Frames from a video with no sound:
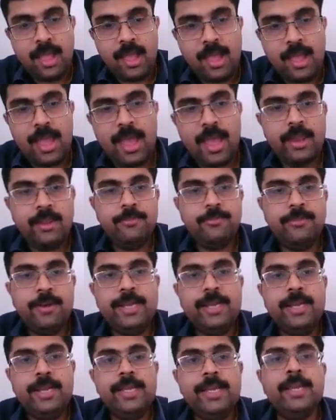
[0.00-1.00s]
And
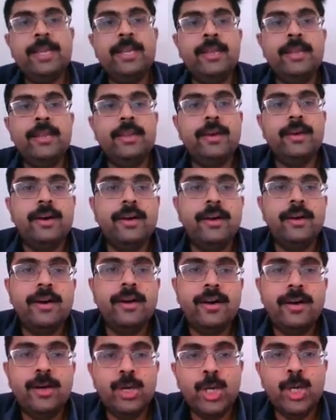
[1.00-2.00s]
finally, in
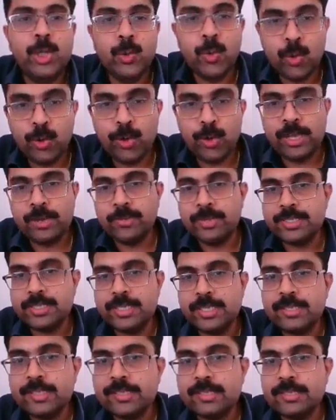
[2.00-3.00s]

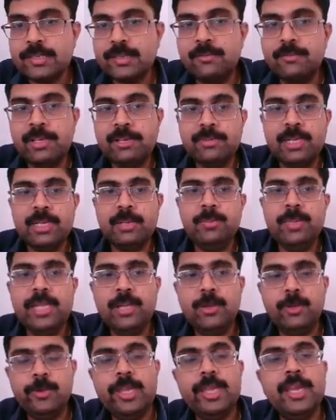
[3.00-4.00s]
neurolinguistics, we will be
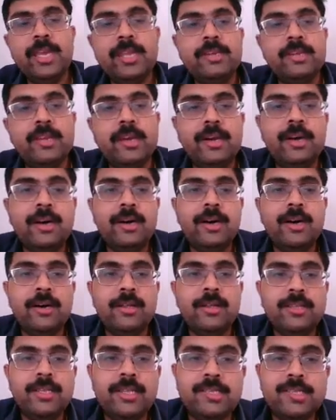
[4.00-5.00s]
looking at
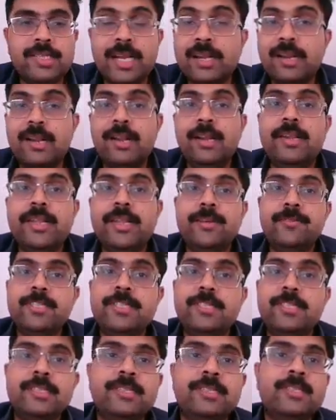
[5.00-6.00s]
the central
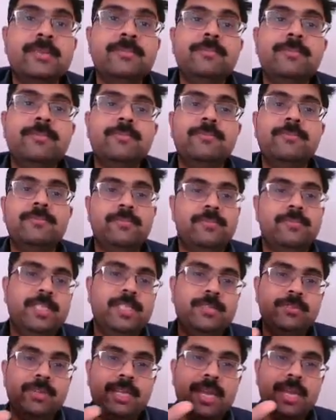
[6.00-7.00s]
nervous system,
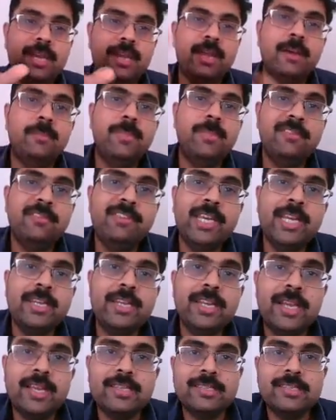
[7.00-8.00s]
which we can
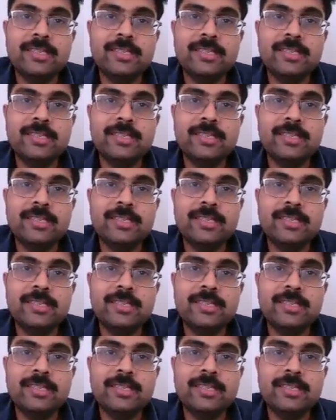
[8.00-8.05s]
abbreviate as the